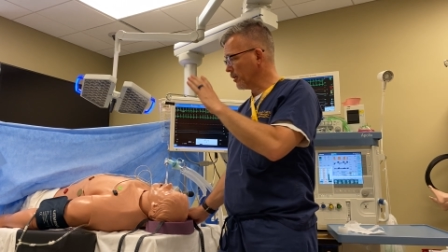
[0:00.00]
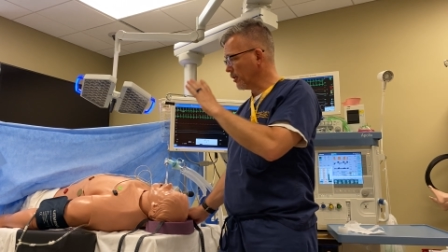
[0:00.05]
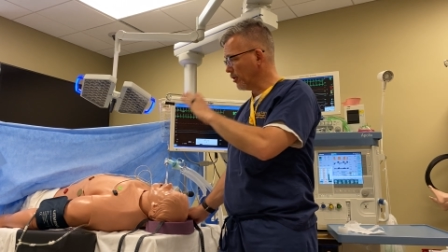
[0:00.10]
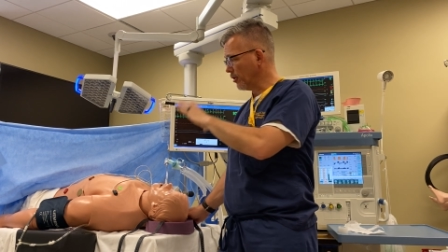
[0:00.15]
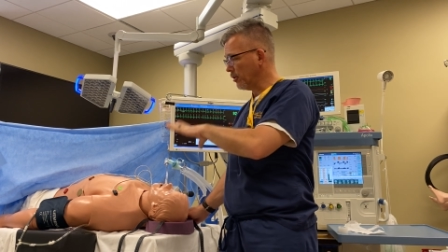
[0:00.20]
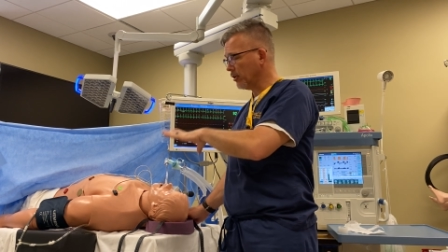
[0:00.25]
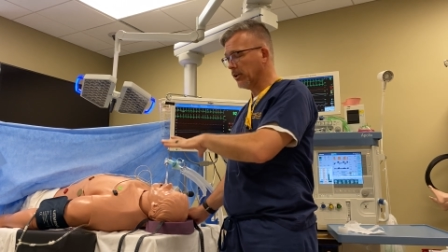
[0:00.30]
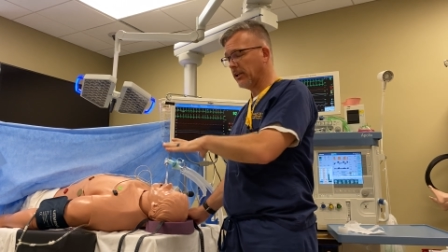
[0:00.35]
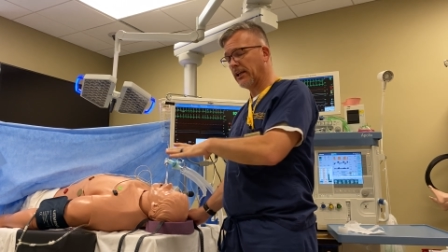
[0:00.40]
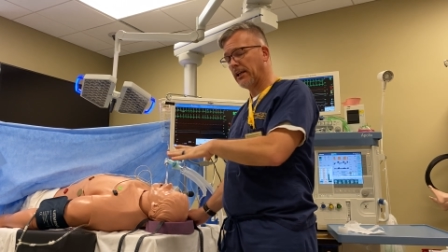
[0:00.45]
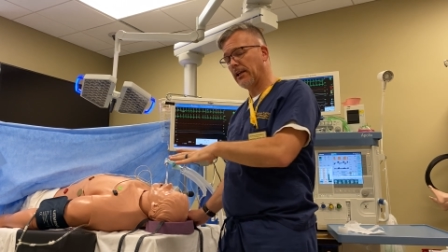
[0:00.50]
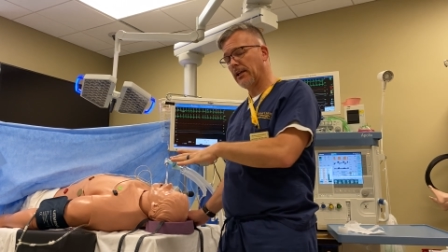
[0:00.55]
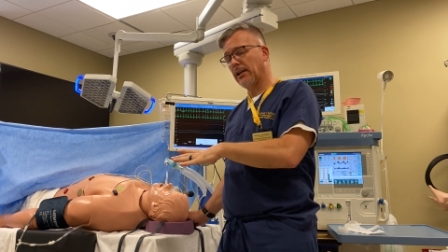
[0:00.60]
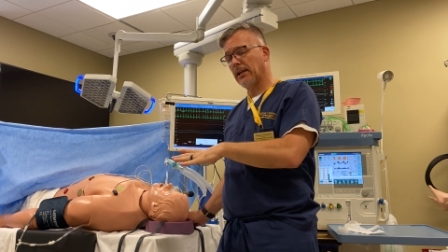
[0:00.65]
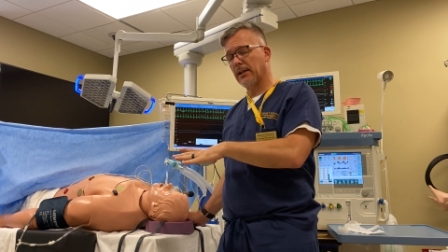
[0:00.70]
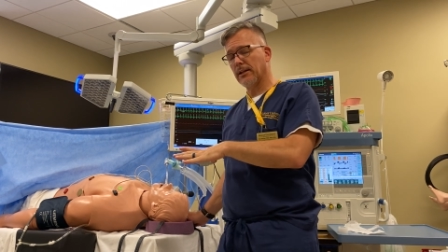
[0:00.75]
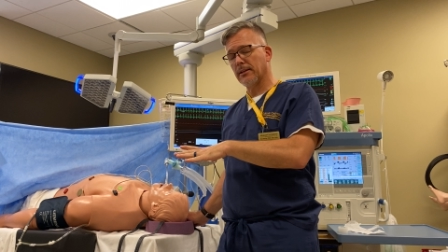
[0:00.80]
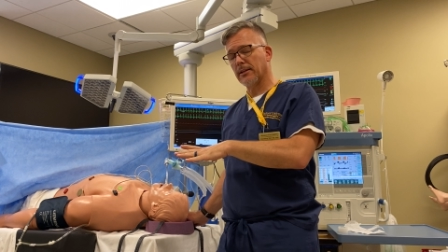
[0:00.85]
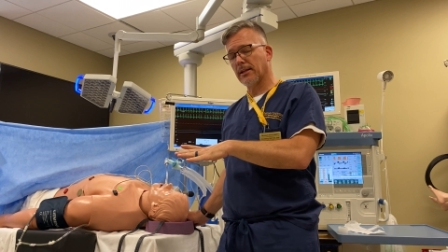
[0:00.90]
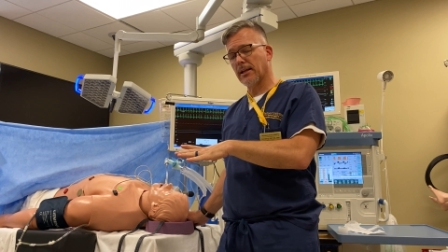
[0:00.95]
currently
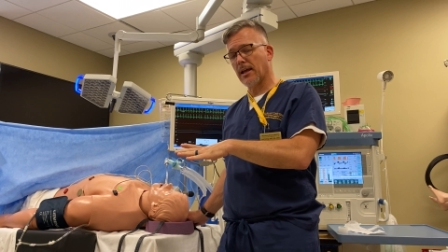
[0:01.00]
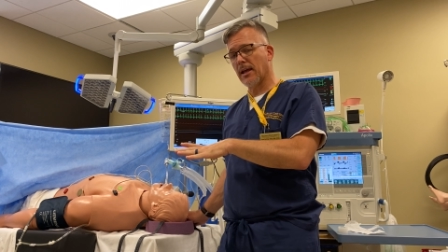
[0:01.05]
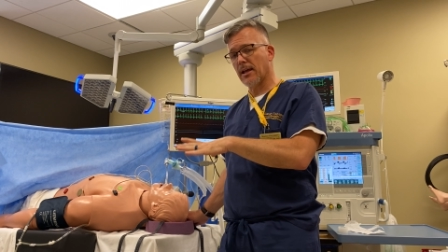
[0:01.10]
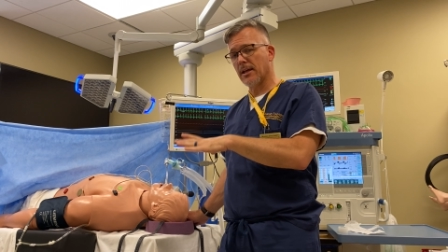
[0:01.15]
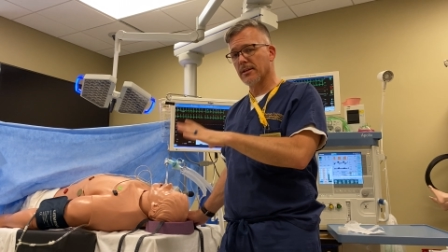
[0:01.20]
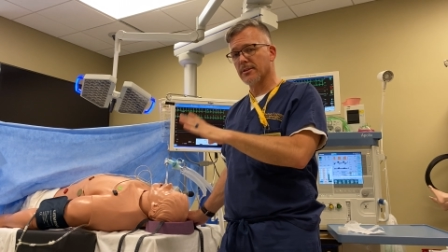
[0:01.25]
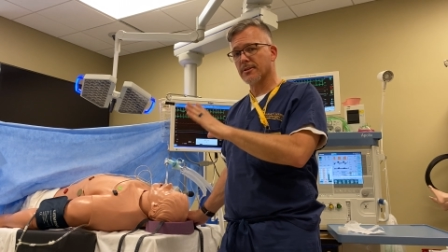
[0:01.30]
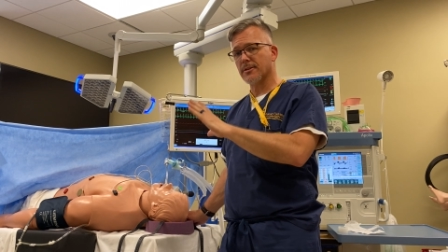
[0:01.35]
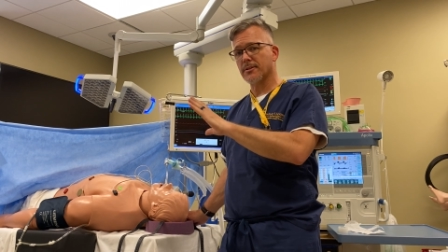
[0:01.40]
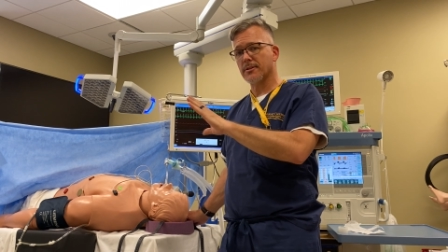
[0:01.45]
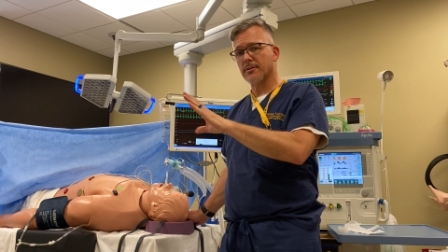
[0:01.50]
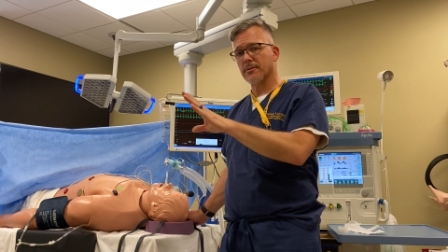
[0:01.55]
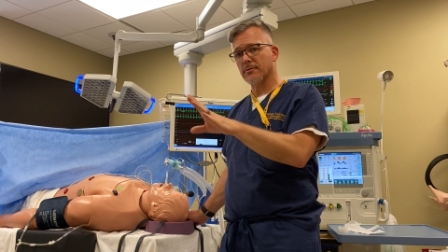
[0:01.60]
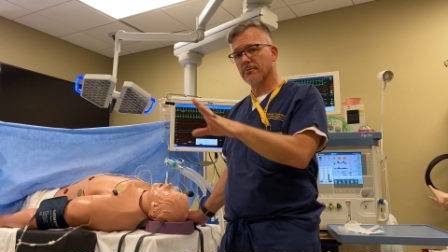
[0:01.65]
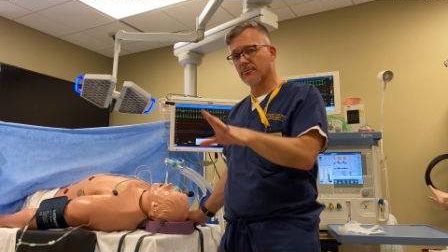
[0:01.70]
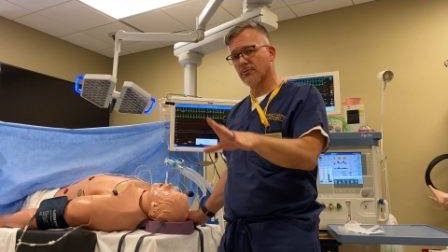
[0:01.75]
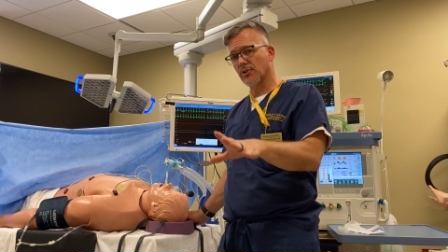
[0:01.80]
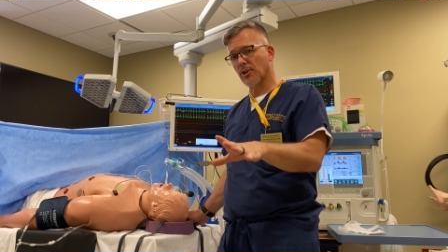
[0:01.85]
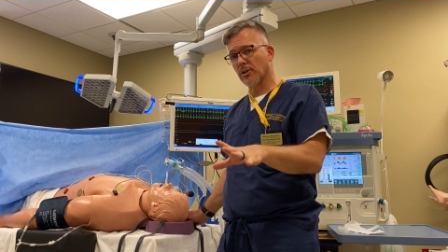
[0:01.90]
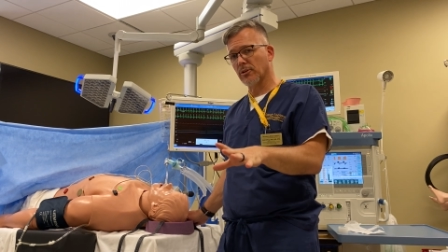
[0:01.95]
in the case
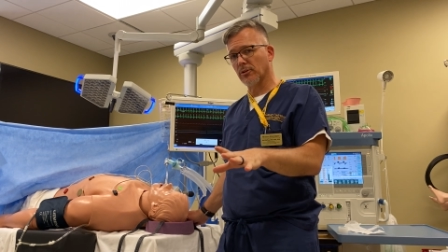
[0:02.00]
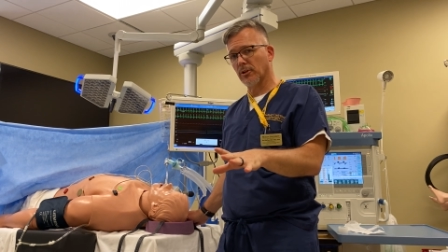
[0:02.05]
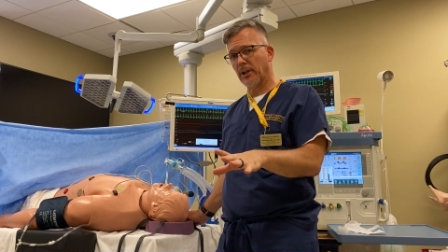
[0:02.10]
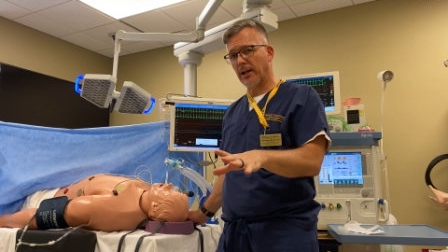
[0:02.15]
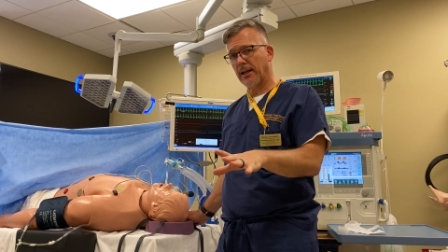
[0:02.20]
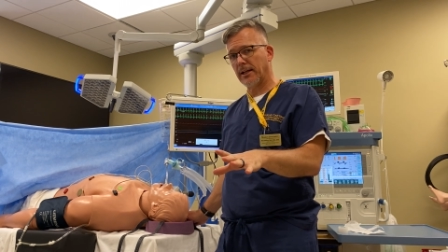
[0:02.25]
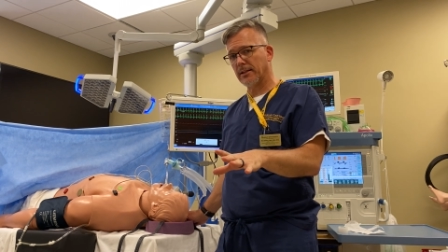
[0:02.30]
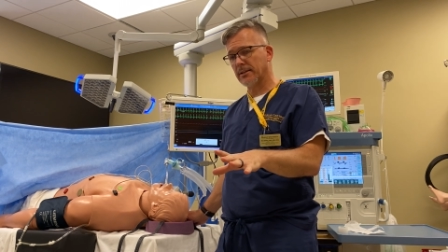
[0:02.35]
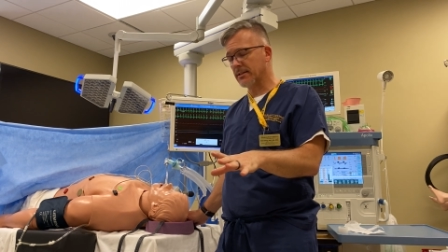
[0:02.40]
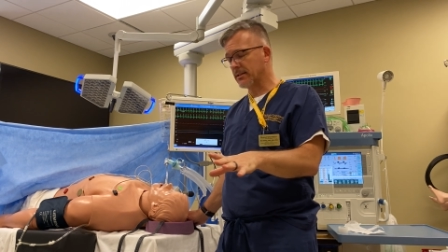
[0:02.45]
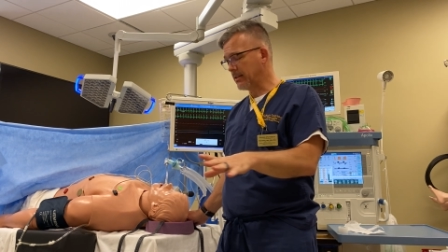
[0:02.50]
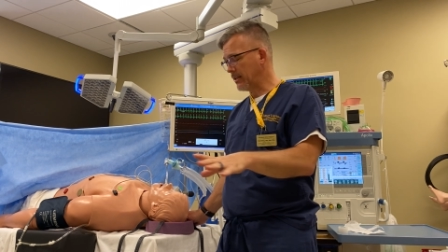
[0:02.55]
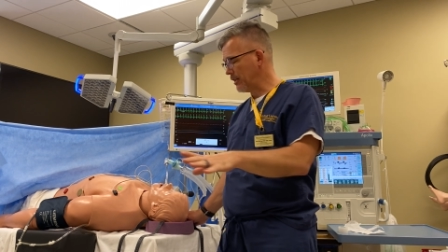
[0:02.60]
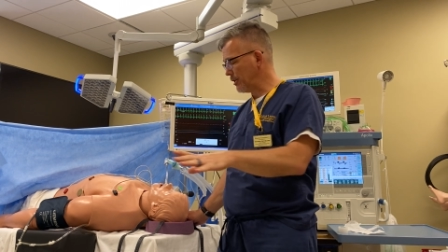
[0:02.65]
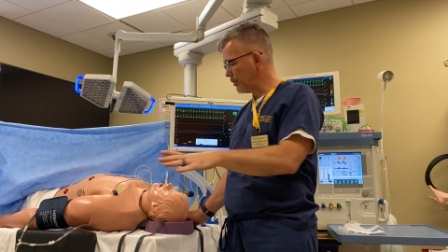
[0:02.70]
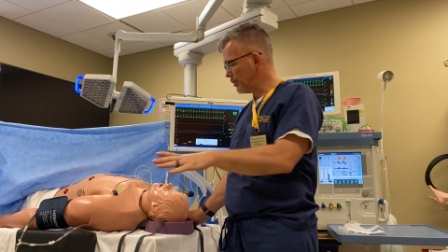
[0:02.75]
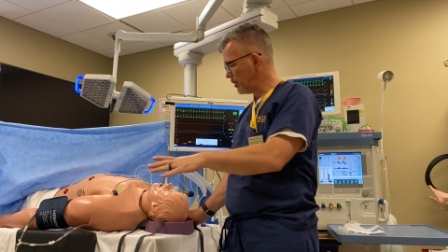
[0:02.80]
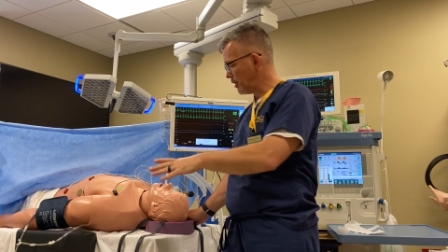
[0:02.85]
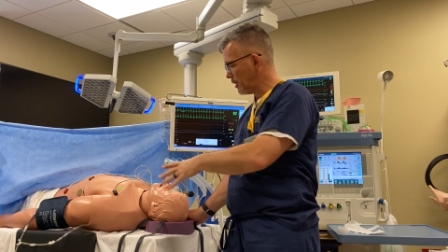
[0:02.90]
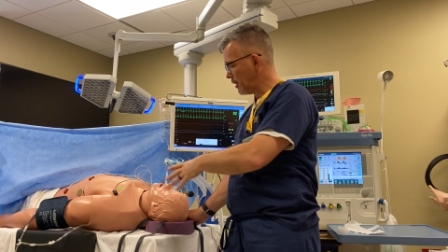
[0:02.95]
general
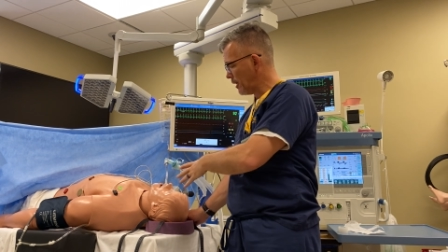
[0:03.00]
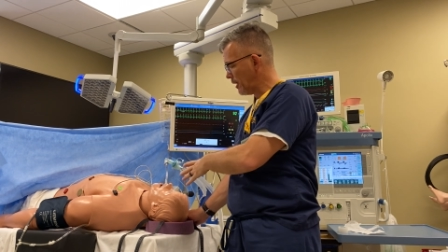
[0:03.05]
anesthesia,